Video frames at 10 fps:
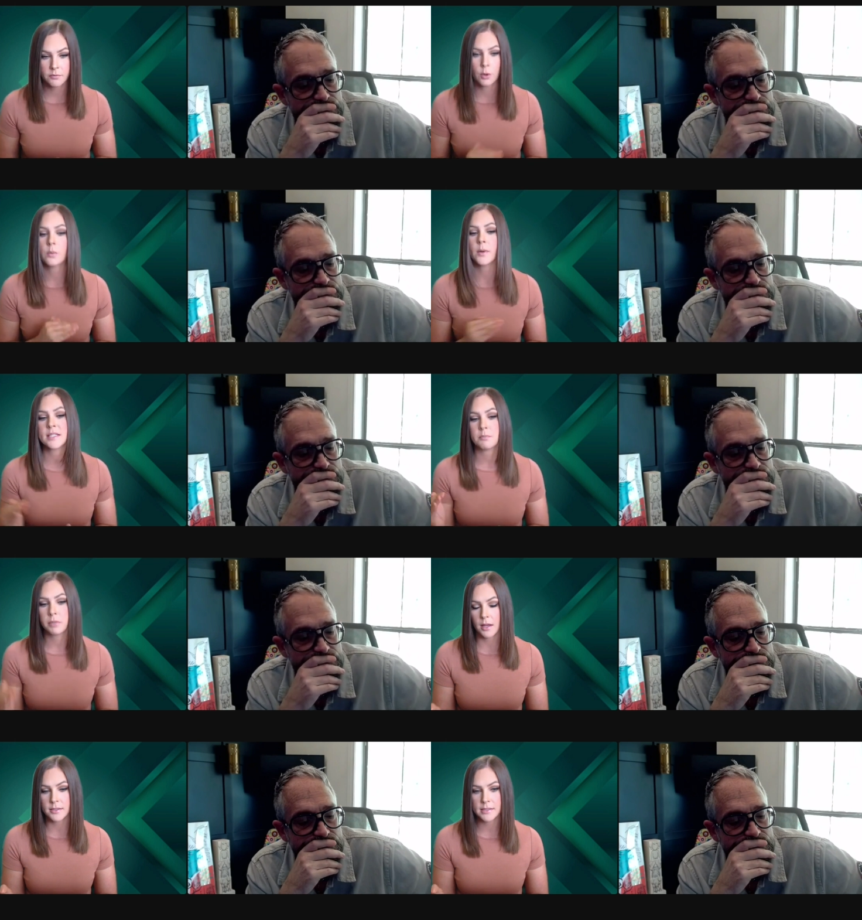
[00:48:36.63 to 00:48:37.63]
Speaker 1: four weeks
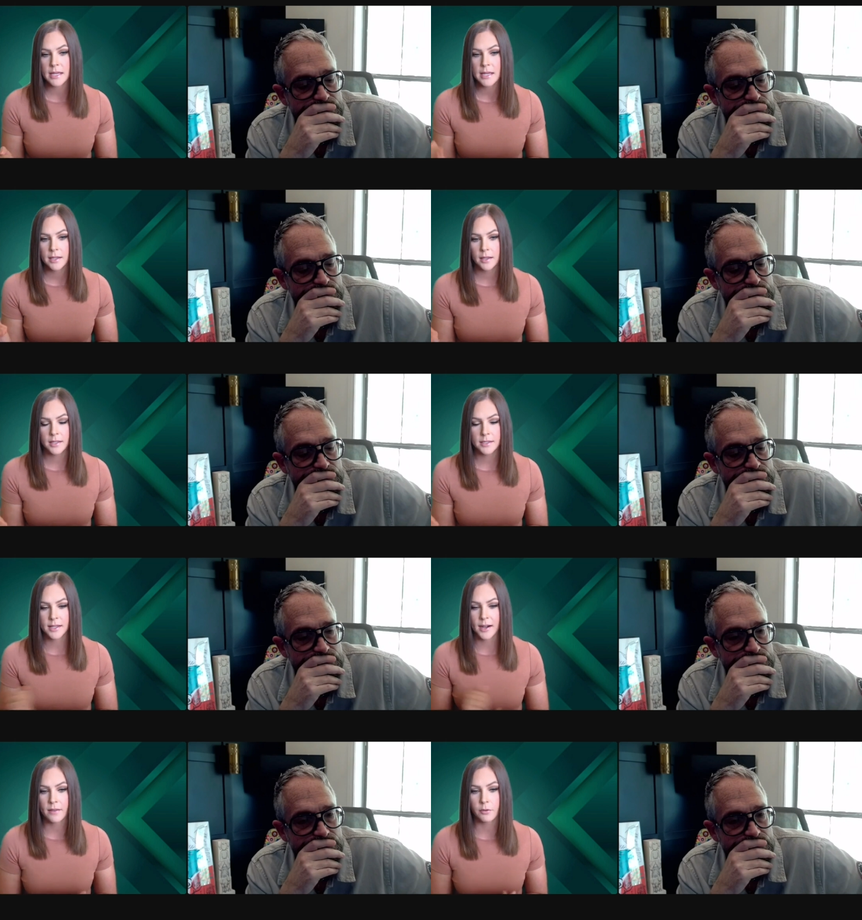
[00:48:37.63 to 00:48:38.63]
plus? He
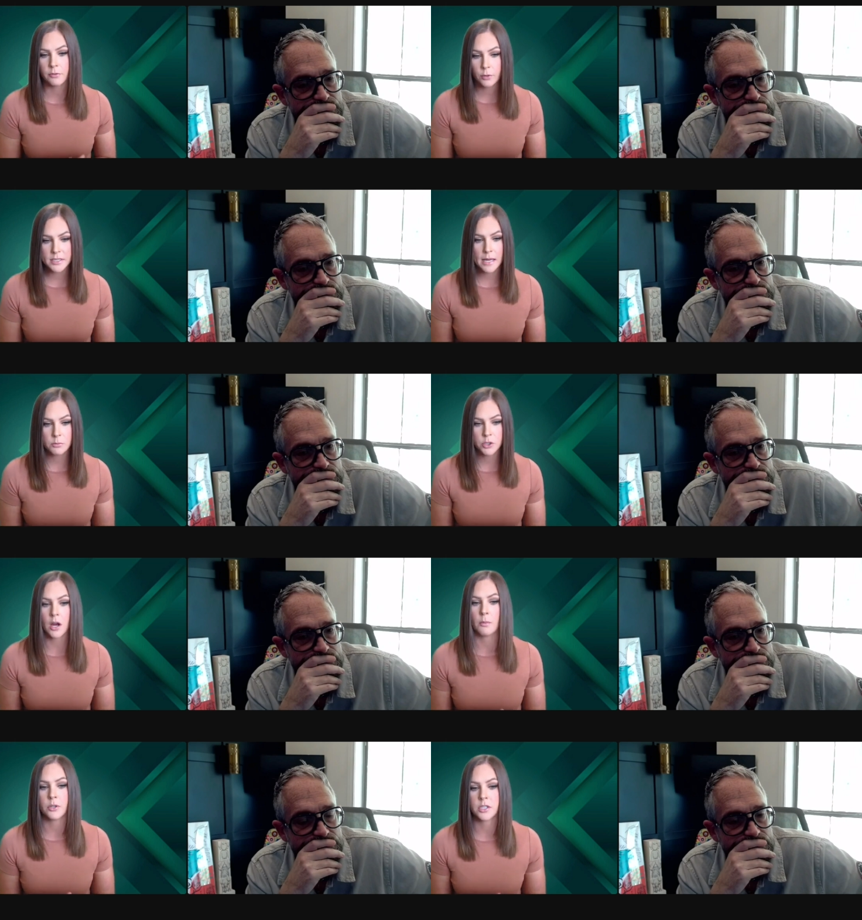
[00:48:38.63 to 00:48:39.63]
said, I have a full time
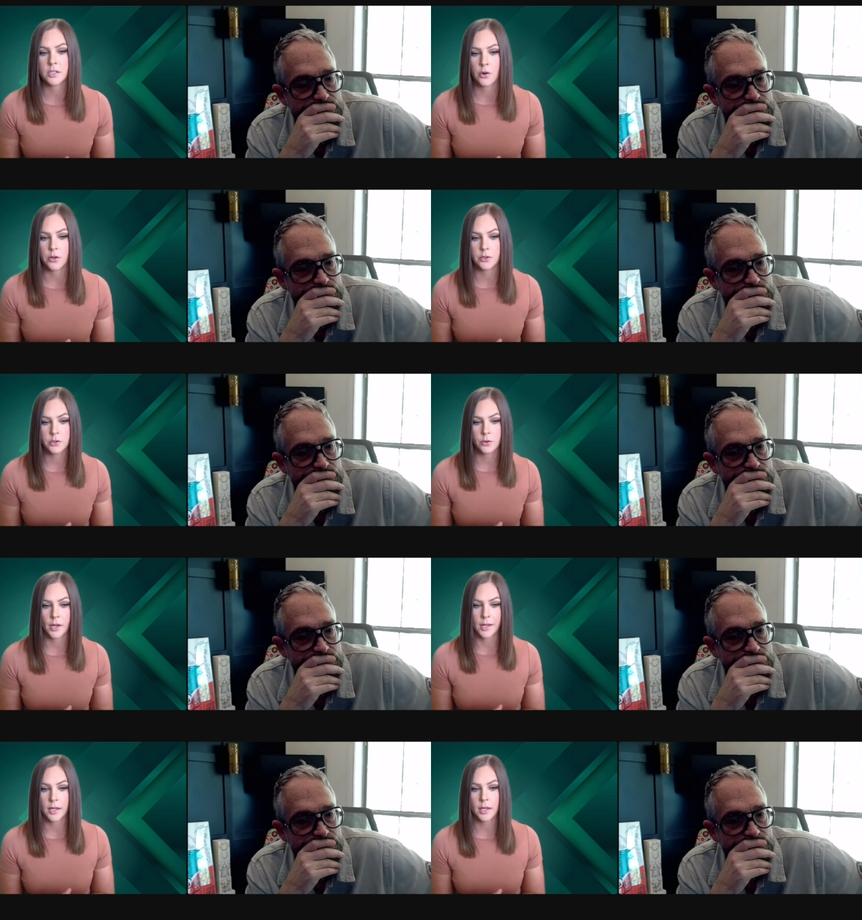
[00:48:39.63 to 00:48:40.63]
job, which is hard to
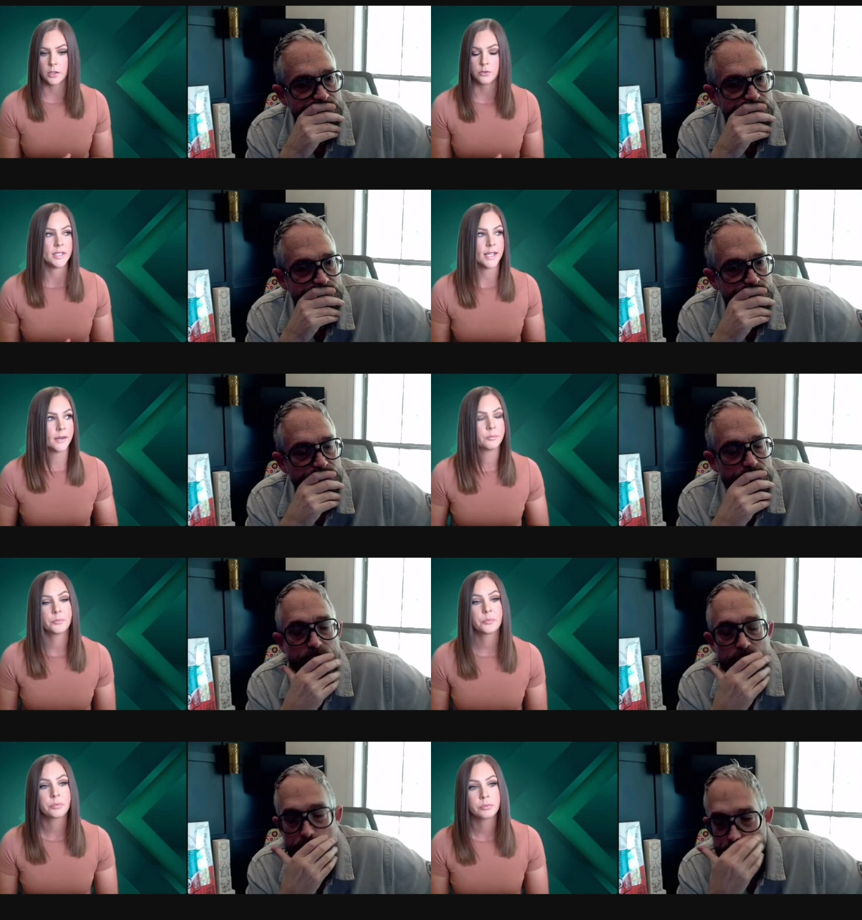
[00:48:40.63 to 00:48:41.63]
trade intraday.
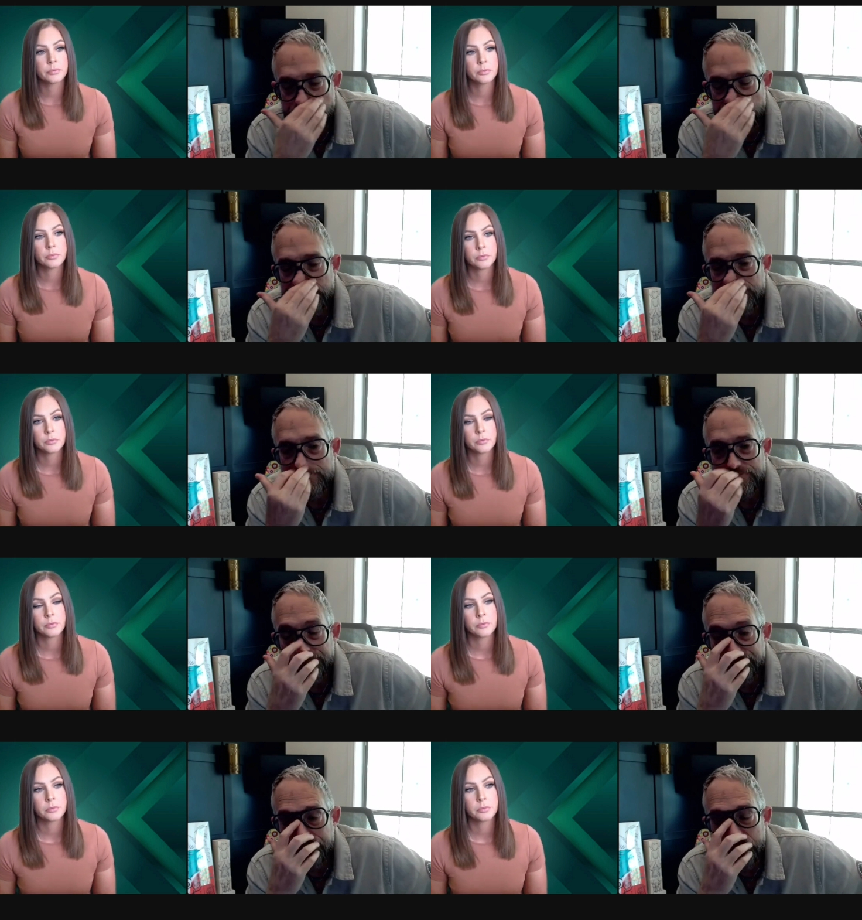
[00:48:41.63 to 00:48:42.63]

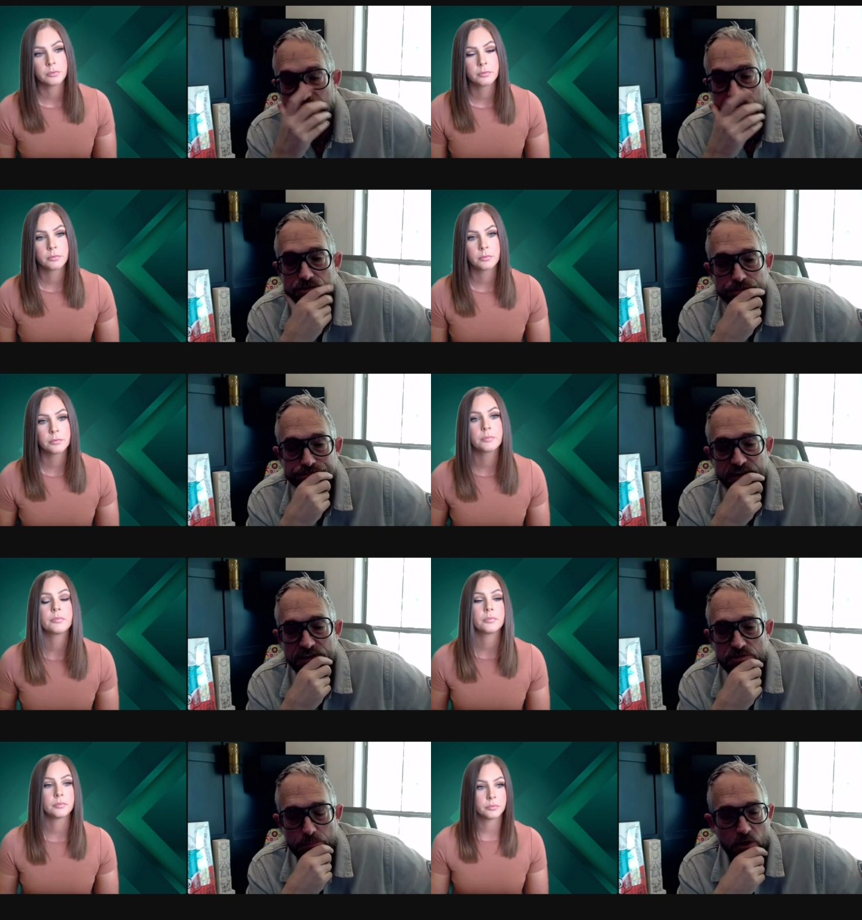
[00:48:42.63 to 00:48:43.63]
Speaker 2: Yes, yes to
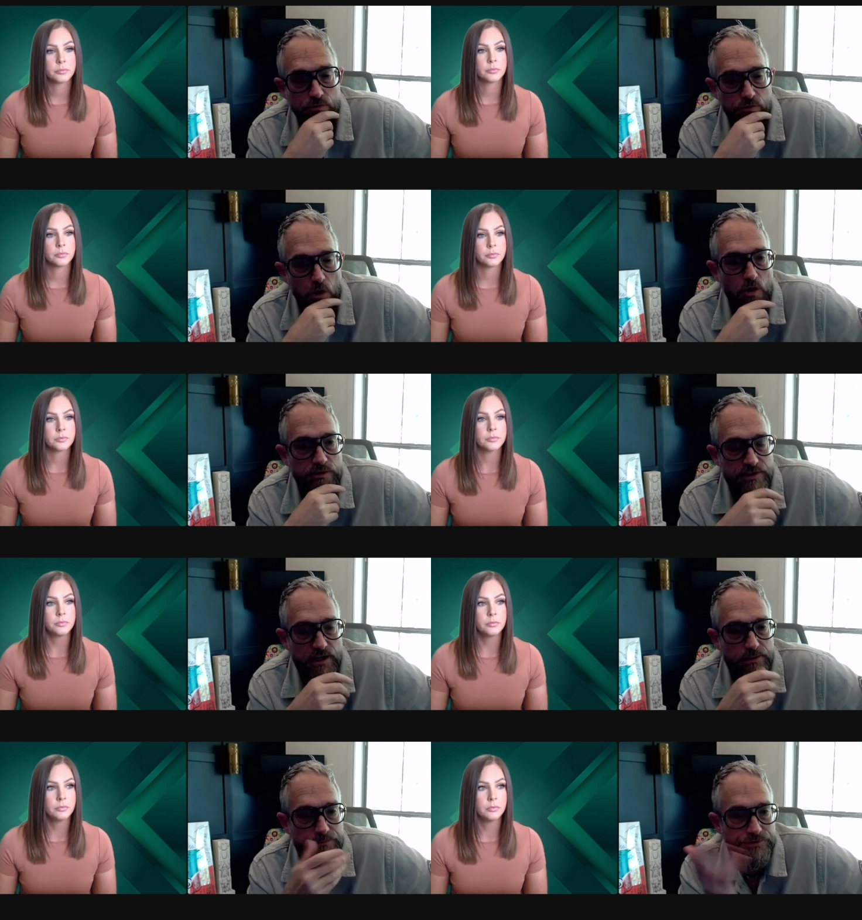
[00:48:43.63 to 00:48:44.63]
both all the time
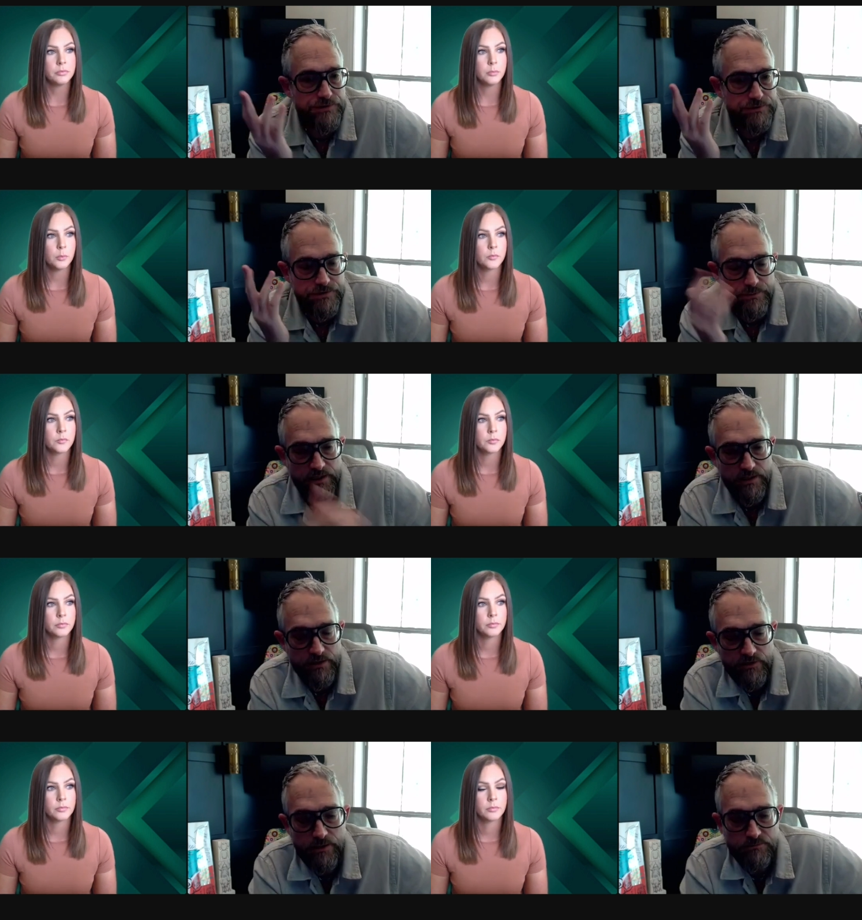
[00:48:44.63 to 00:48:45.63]
since the beginning of time.
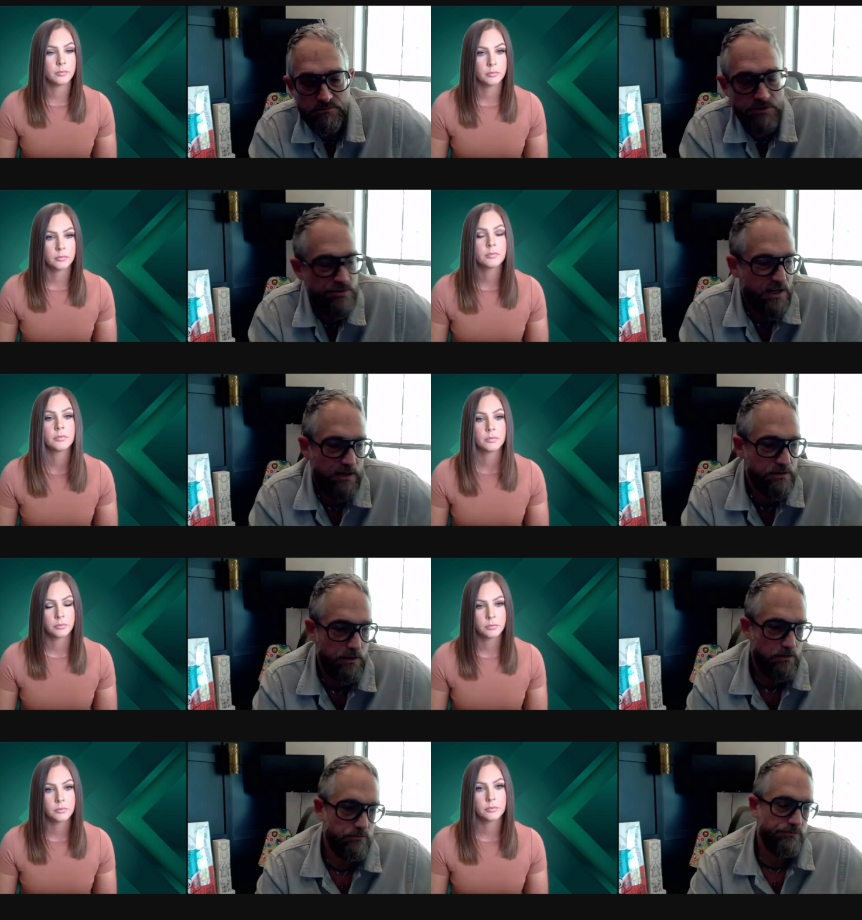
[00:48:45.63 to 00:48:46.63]
The stocks I own
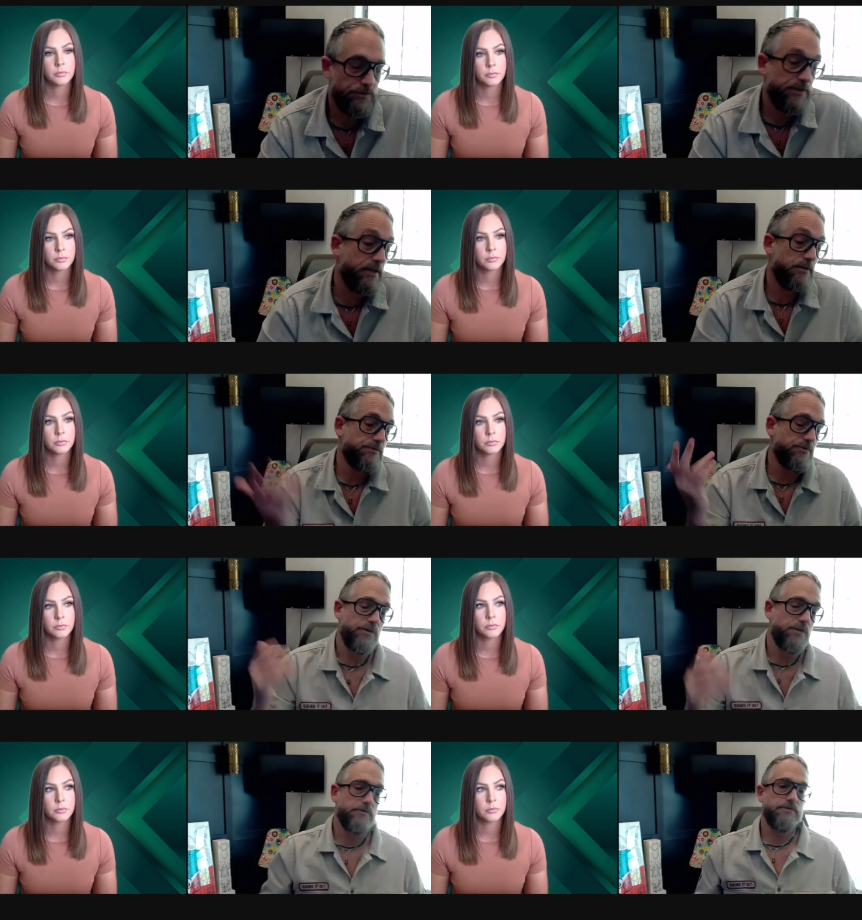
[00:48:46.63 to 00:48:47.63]
for a year, two
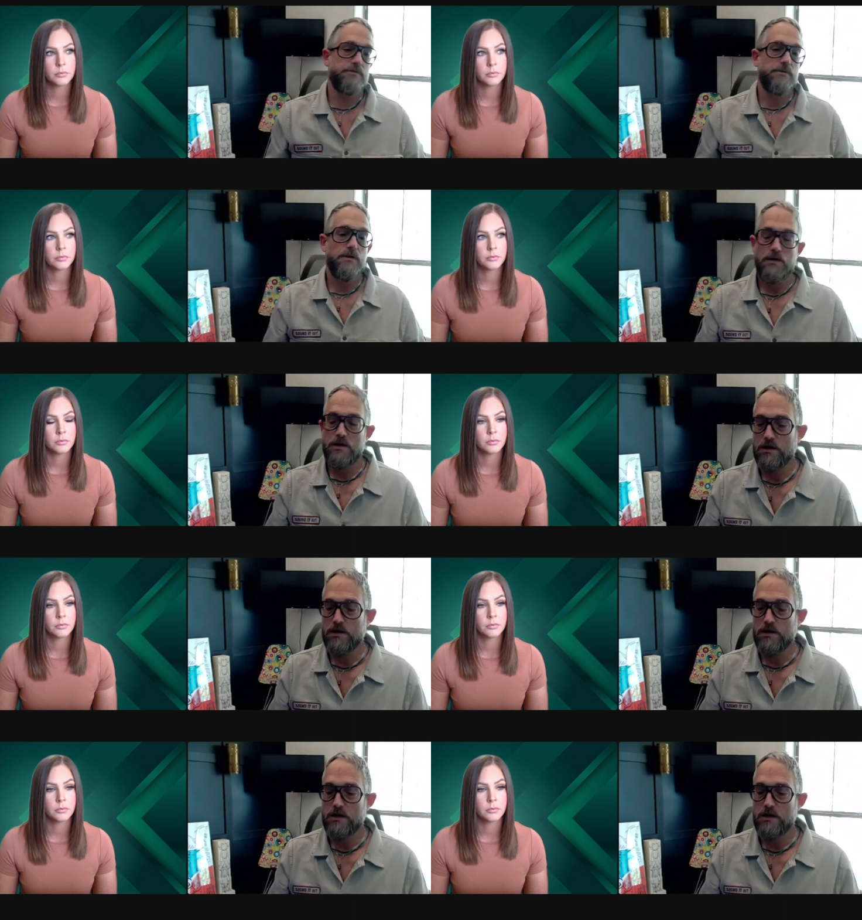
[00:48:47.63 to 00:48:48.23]
years. Uh,